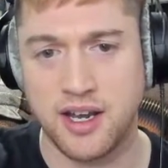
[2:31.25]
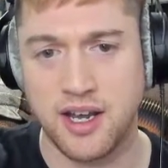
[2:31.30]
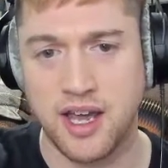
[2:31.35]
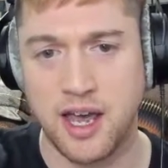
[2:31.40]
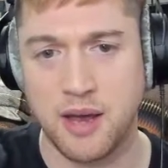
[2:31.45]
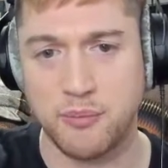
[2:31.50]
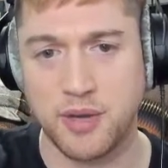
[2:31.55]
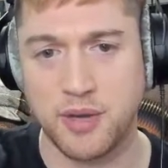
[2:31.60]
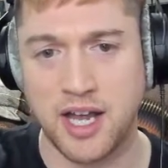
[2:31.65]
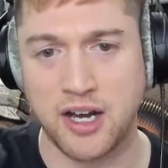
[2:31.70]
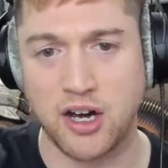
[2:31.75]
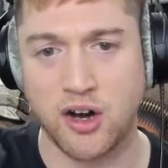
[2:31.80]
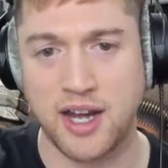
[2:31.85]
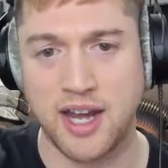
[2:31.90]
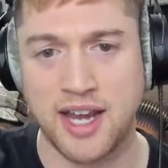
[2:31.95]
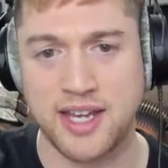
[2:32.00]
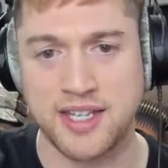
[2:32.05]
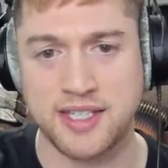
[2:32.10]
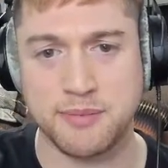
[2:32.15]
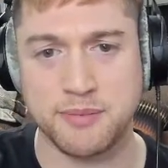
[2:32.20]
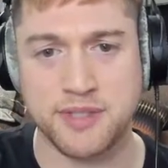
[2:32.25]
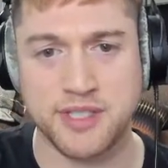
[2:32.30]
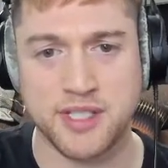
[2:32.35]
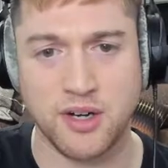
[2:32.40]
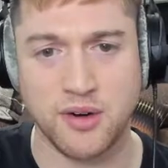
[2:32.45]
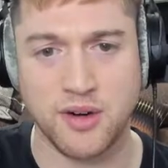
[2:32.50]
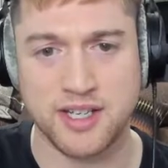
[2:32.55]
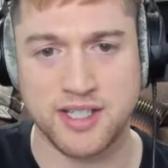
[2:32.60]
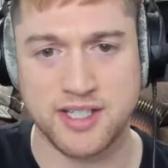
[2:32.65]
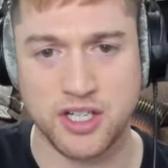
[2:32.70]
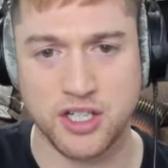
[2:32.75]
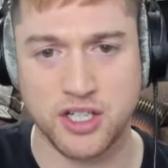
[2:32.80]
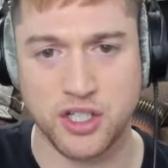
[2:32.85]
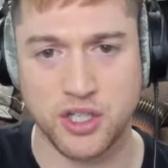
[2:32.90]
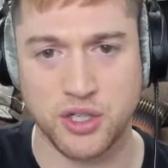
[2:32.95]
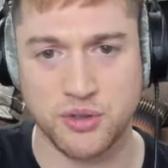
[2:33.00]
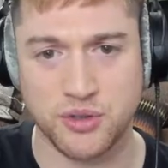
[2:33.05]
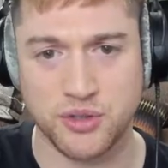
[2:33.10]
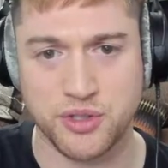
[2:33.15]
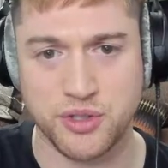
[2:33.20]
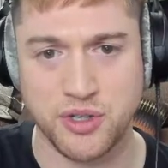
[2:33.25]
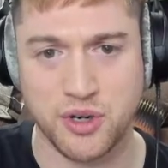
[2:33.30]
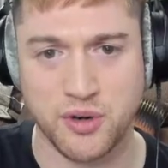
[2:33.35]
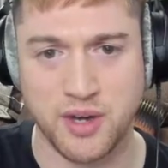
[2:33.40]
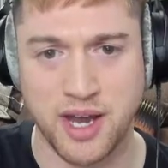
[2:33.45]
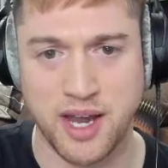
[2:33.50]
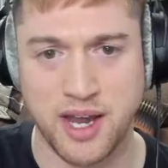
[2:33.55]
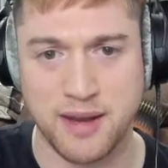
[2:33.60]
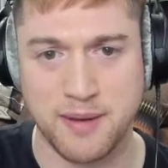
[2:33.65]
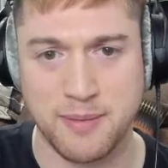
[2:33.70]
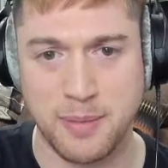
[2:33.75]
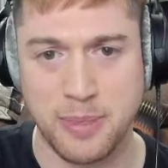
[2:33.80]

And black already has some serious issues, okay?